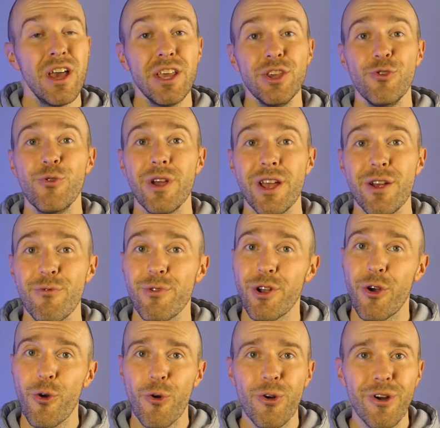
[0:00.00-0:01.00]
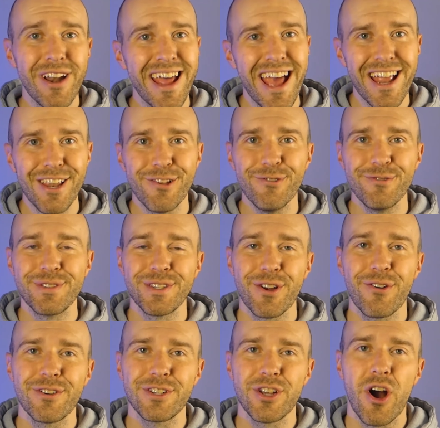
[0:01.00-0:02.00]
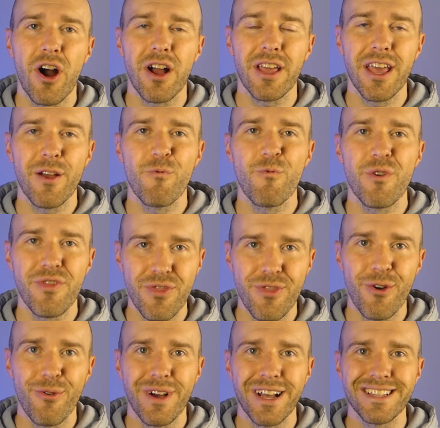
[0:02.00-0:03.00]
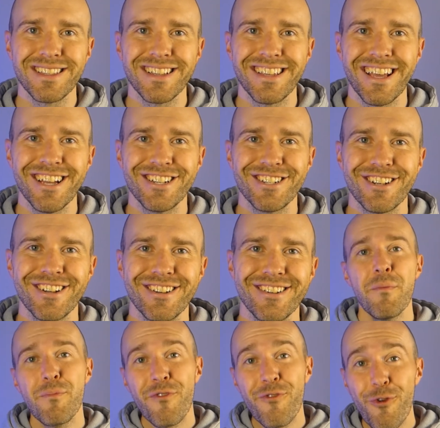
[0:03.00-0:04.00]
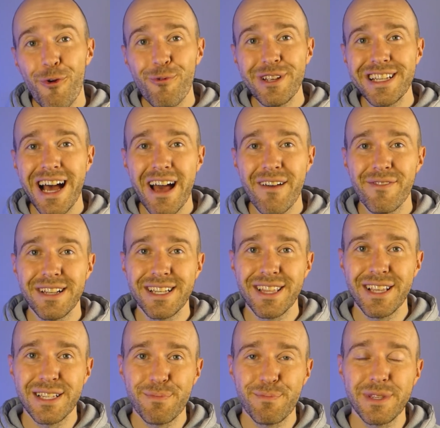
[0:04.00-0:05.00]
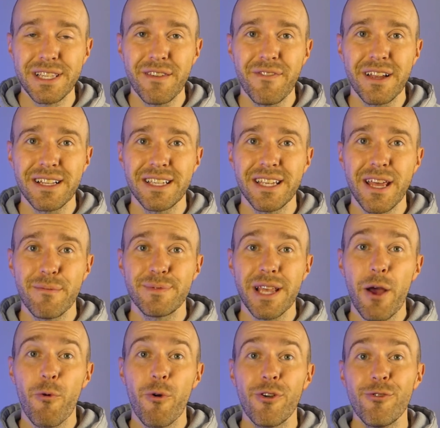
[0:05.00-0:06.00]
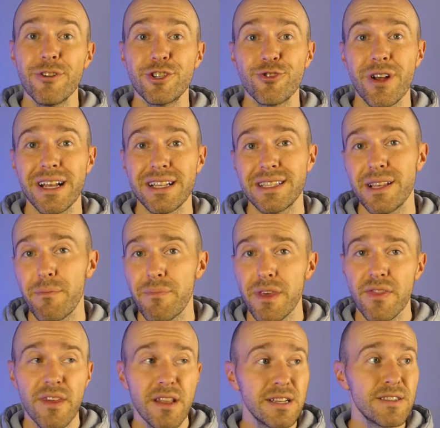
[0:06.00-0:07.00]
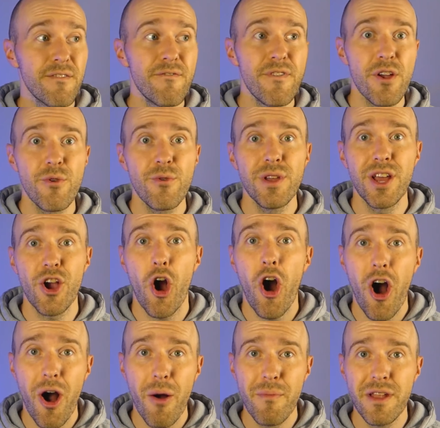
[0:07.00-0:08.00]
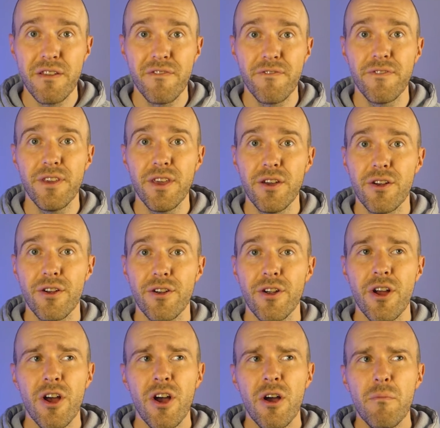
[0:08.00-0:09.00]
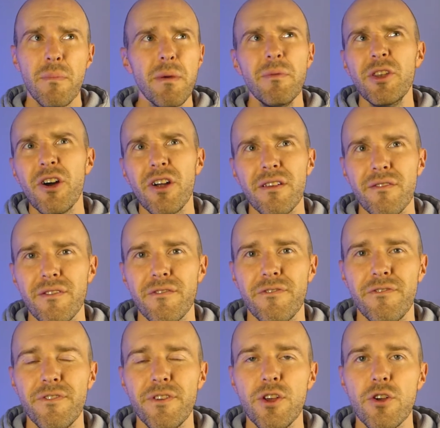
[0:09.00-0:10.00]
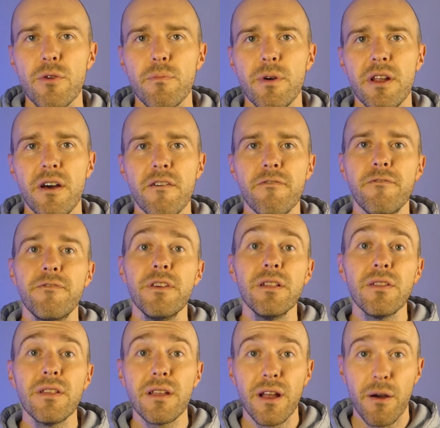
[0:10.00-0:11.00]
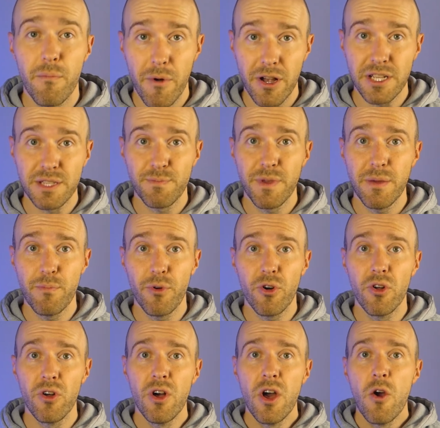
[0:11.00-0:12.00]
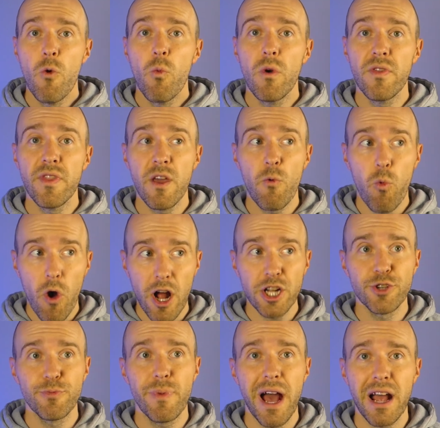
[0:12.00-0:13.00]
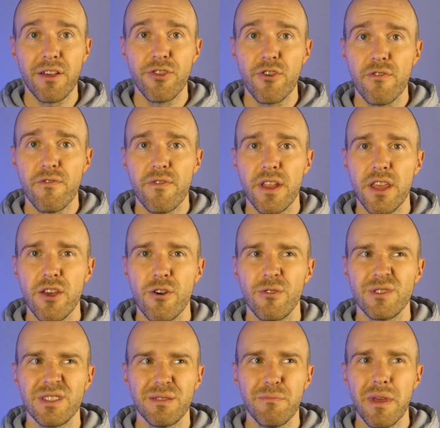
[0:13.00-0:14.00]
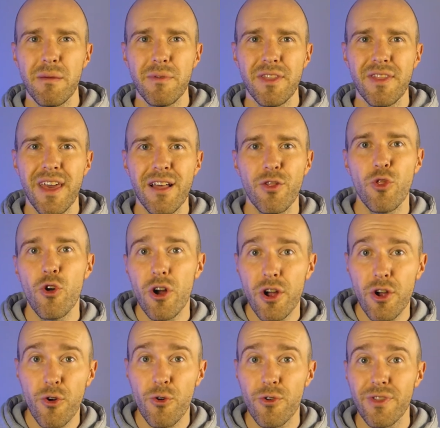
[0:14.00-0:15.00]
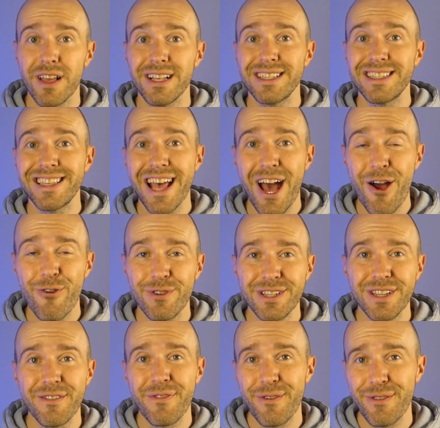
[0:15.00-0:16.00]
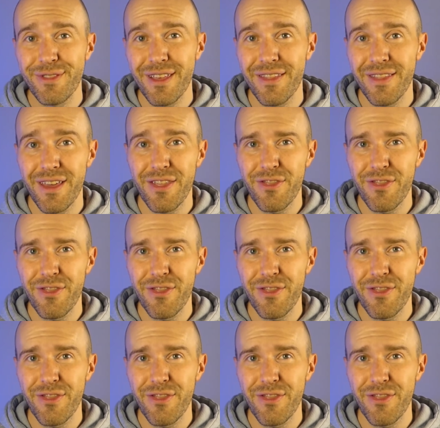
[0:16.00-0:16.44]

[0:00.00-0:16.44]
you hit record and you start talking with no hesitation. Before we dive into the specific tips, I want to address something that is a very common fear, maybe not even fear, but a feeling amongst people when they watch back their videos and maybe they look or they sound different than they